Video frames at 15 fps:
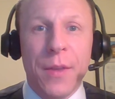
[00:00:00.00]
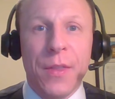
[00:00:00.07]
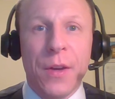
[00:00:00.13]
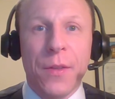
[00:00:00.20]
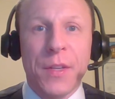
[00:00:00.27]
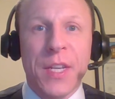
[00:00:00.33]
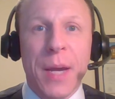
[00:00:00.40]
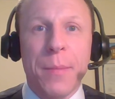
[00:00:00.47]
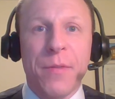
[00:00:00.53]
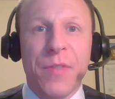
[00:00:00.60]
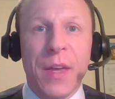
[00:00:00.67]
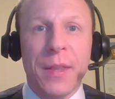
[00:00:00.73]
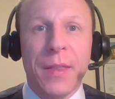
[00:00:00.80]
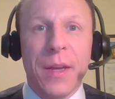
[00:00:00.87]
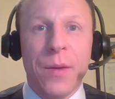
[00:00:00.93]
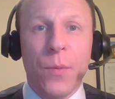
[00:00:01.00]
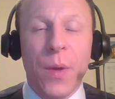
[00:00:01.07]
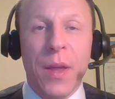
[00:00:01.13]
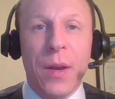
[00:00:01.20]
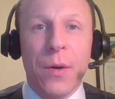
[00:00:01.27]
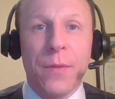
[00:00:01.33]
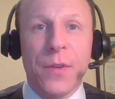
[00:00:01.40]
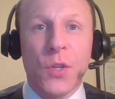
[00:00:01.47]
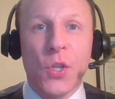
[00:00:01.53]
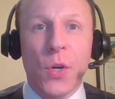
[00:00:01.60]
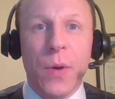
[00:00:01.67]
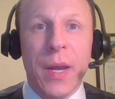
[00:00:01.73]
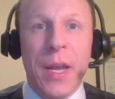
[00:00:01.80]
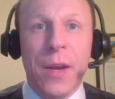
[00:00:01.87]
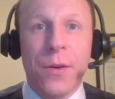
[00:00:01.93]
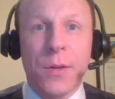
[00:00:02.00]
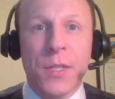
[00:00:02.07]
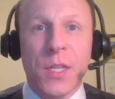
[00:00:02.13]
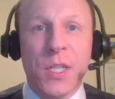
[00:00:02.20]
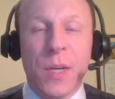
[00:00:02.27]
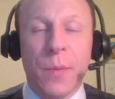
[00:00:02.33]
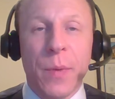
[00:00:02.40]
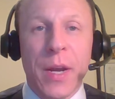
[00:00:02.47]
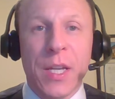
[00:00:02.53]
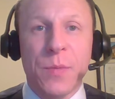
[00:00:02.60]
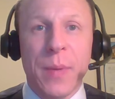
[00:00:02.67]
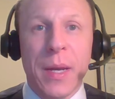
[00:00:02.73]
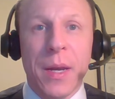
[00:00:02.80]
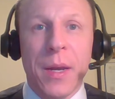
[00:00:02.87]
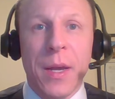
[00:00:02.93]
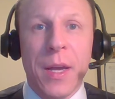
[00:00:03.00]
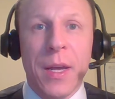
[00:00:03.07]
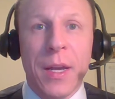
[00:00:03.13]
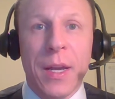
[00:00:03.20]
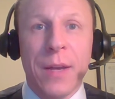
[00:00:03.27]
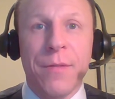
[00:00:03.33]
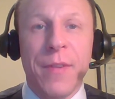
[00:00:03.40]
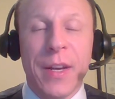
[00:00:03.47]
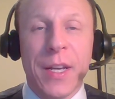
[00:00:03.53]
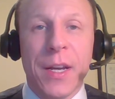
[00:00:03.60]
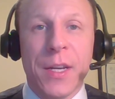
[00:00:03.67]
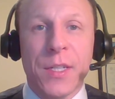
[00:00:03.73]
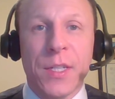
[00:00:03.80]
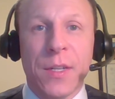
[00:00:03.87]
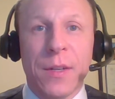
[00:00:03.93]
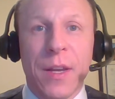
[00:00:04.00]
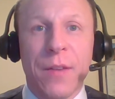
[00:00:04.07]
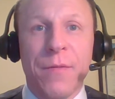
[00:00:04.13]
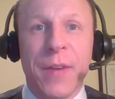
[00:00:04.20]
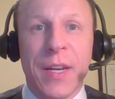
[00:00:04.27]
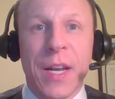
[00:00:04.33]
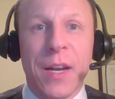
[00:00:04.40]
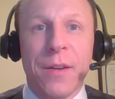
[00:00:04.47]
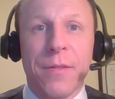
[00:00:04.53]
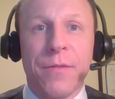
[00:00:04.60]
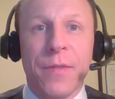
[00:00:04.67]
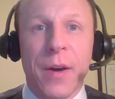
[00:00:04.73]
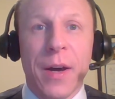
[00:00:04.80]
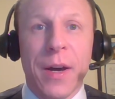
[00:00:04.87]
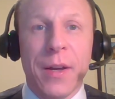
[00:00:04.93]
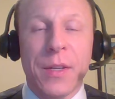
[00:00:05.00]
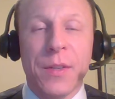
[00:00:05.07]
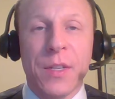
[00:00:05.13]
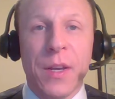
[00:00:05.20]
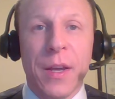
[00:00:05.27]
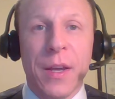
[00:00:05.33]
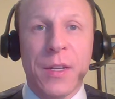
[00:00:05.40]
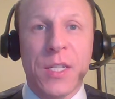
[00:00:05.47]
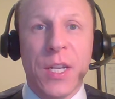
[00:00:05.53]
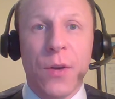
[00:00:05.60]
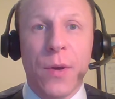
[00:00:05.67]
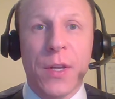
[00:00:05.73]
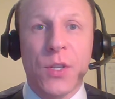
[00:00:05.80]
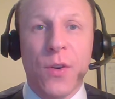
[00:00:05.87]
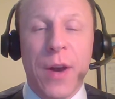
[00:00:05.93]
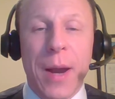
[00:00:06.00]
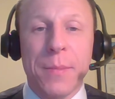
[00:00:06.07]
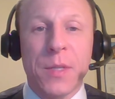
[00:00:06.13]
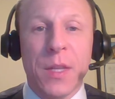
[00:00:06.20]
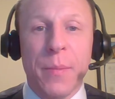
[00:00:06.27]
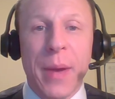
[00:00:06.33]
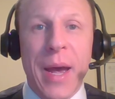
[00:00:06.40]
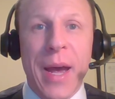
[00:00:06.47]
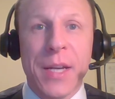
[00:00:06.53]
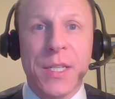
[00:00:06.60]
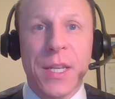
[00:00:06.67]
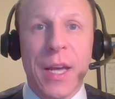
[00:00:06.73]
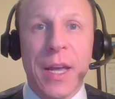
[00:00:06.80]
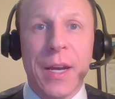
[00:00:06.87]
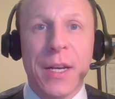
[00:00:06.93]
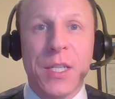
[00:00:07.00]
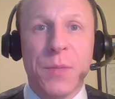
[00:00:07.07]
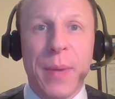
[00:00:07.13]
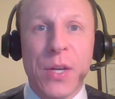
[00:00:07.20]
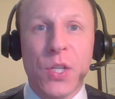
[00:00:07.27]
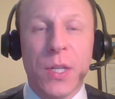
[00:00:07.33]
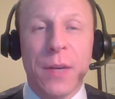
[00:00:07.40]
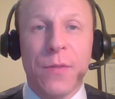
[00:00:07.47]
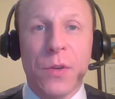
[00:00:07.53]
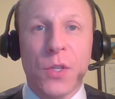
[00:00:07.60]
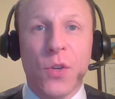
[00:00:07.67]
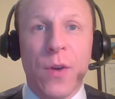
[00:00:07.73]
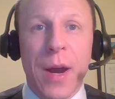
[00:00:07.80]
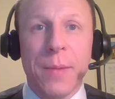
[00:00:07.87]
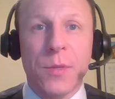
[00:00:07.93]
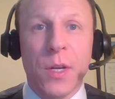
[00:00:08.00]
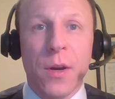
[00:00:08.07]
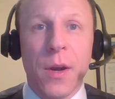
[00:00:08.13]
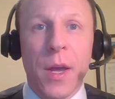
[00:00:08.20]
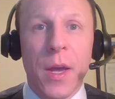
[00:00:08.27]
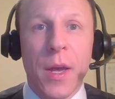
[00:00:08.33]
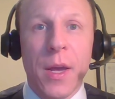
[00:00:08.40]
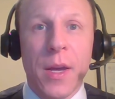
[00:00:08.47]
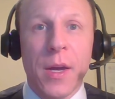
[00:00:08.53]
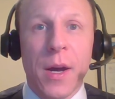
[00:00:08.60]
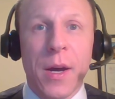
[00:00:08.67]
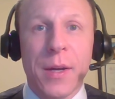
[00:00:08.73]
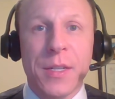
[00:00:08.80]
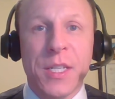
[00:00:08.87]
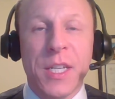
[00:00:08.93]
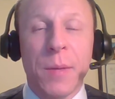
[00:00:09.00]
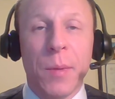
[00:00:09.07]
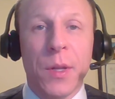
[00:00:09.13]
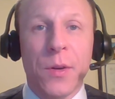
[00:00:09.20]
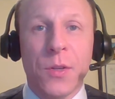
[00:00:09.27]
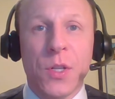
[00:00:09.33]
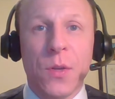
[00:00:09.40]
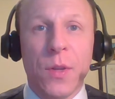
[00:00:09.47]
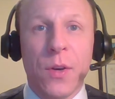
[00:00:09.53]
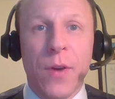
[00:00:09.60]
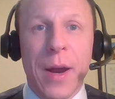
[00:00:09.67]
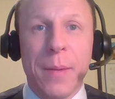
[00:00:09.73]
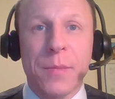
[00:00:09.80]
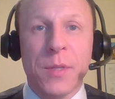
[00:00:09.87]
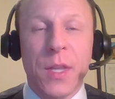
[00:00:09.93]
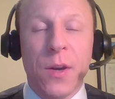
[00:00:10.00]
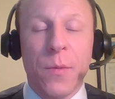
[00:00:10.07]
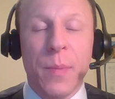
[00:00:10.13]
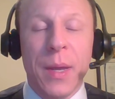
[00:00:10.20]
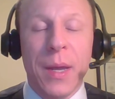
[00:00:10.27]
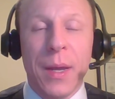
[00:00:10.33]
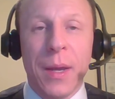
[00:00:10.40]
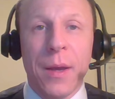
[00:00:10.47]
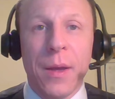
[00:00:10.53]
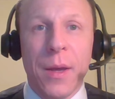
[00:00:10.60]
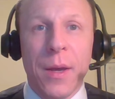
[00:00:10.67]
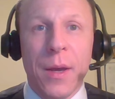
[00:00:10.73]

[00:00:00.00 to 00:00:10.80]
They're the type of thing that, if a jury hears that someone has been convicted of serious crimes in the past, and especially if those crimes are similar to the crimes that are being